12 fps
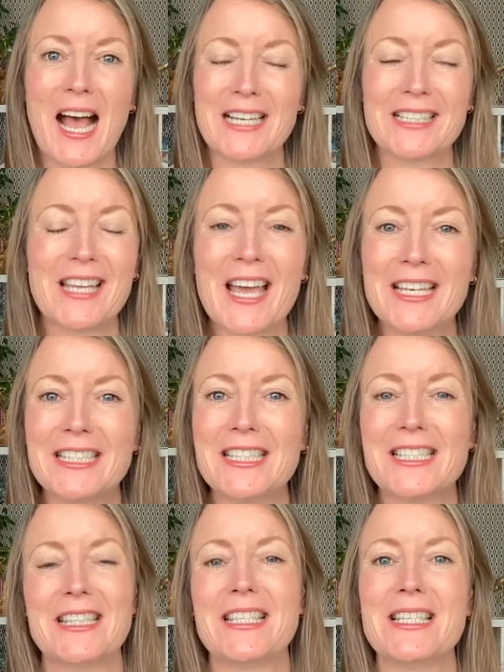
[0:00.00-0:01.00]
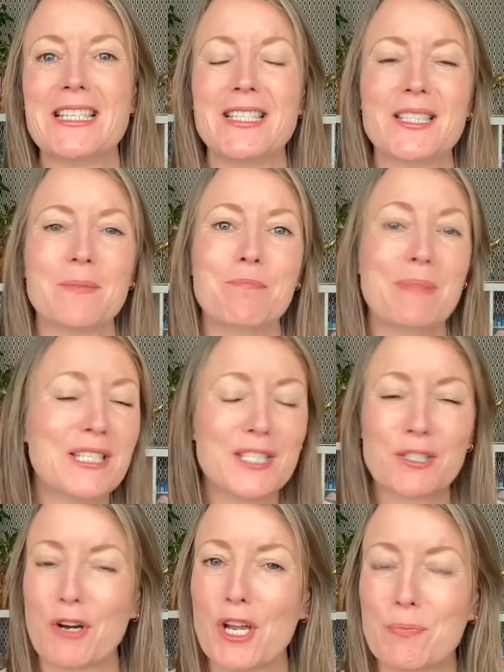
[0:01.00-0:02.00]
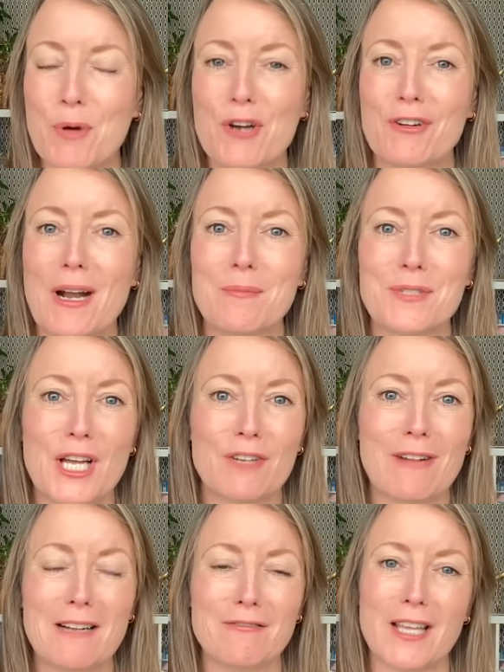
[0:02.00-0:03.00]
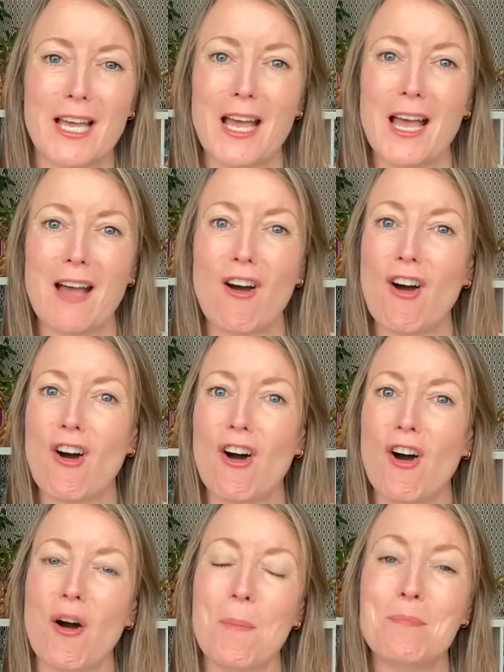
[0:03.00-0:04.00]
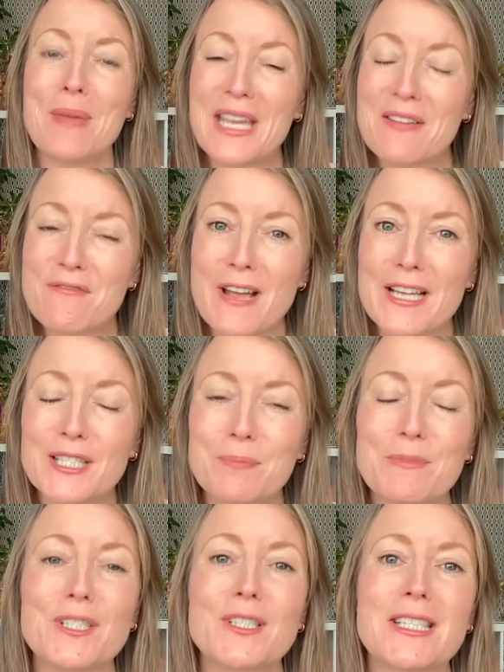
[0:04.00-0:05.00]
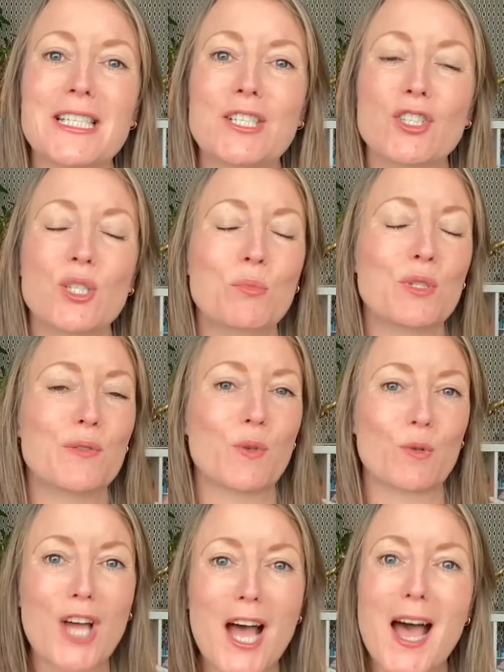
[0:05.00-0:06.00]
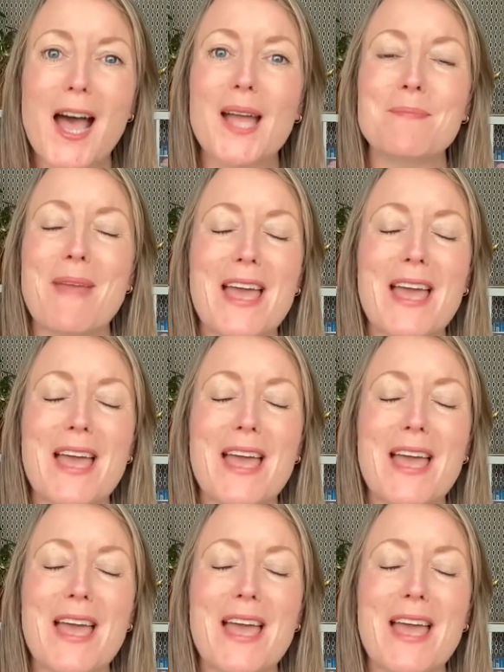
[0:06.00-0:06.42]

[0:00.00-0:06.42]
I get it. These business growth programs that are out there are big investments in terms of your time,